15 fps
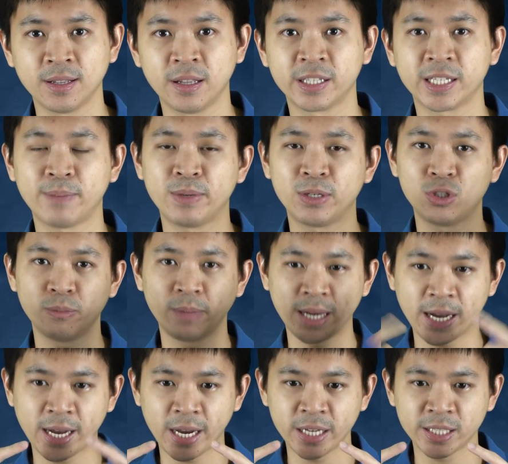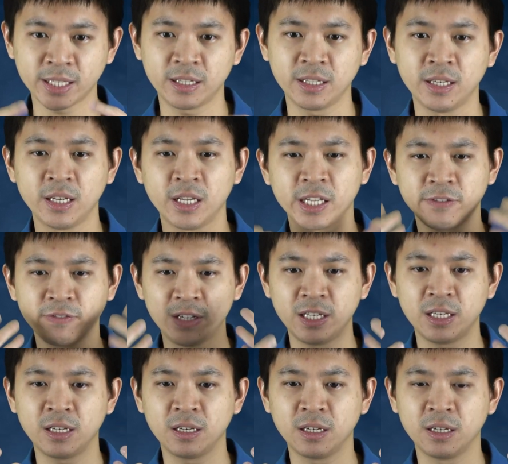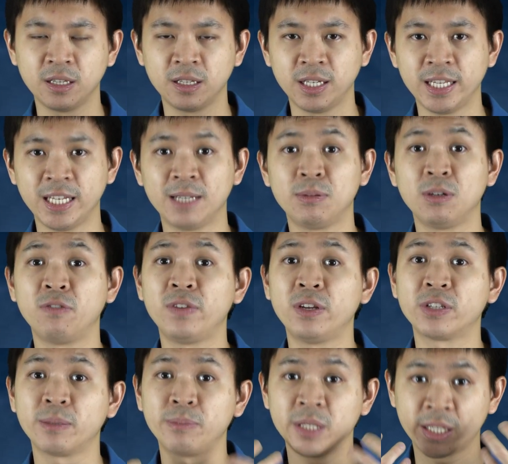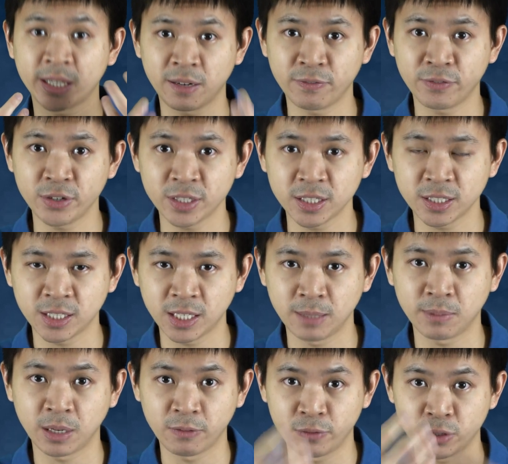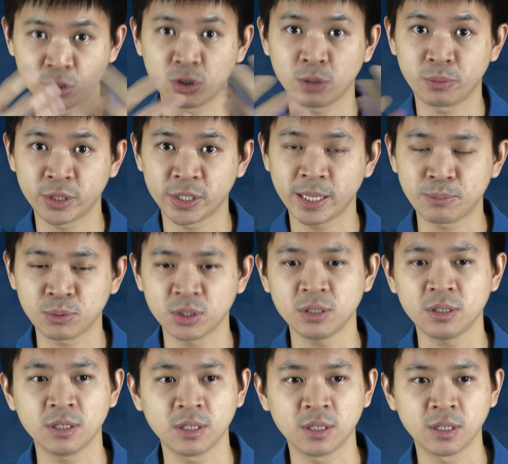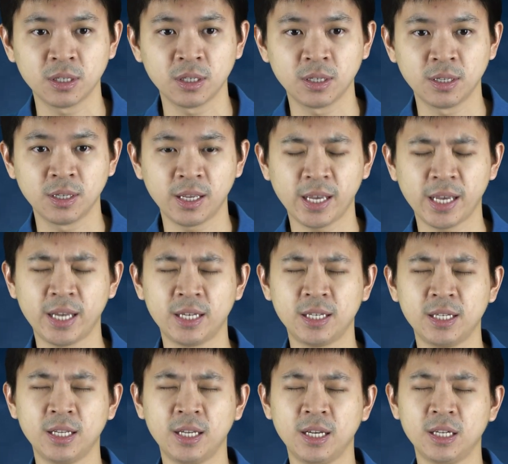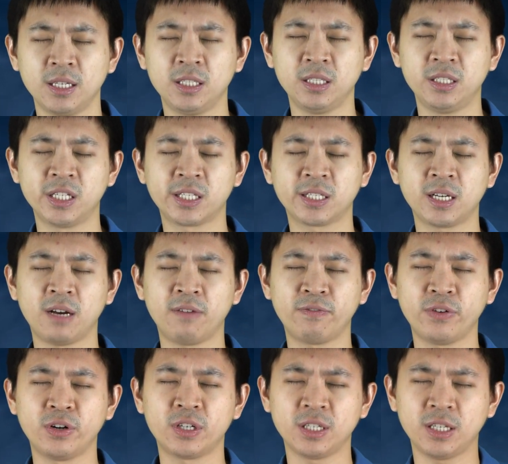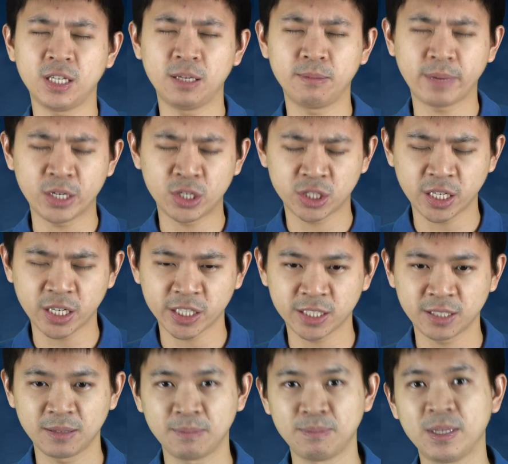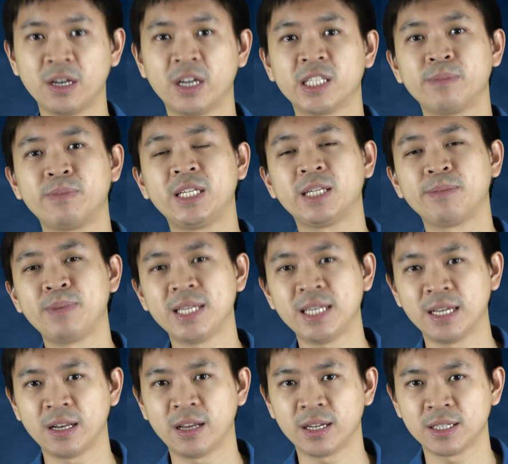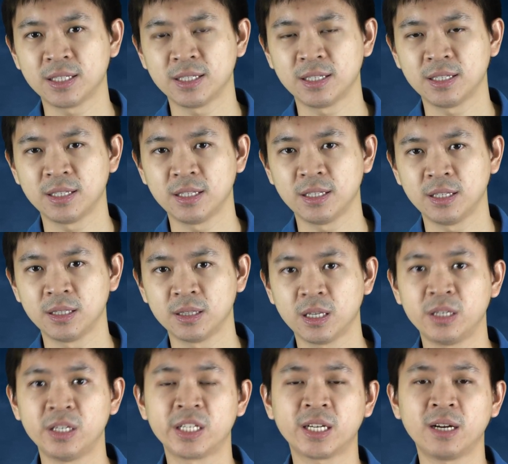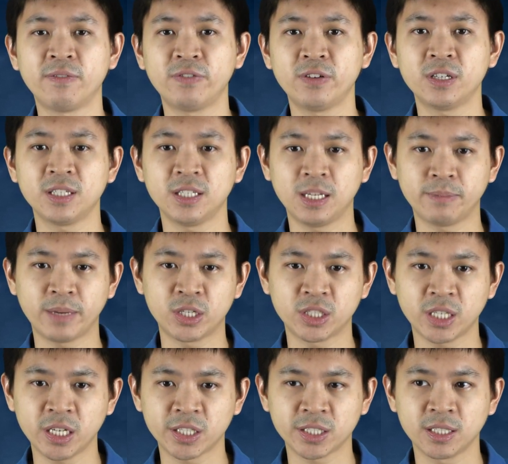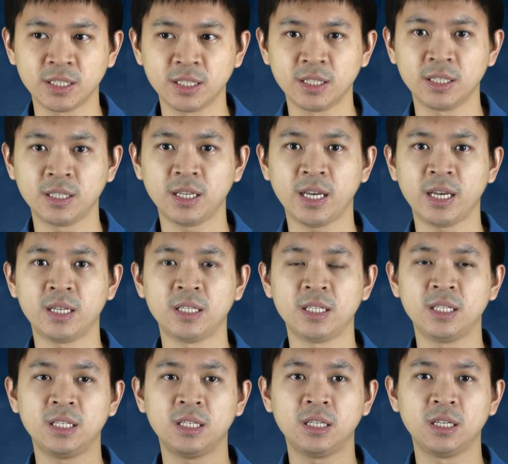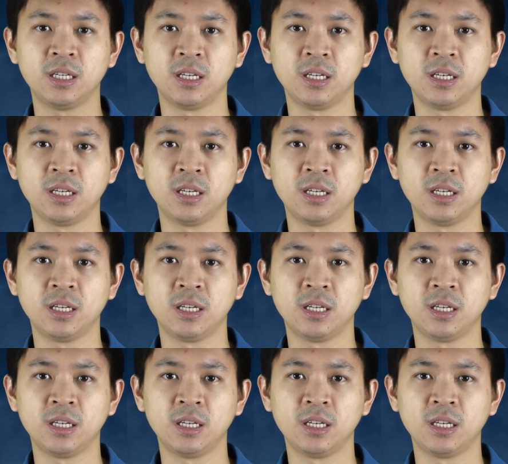It's coming to my eyes, that's leading me to feel some discomfort in my visual perception, and the discomfort in my chest because I've been speaking a lot. The discomfort in my chest and the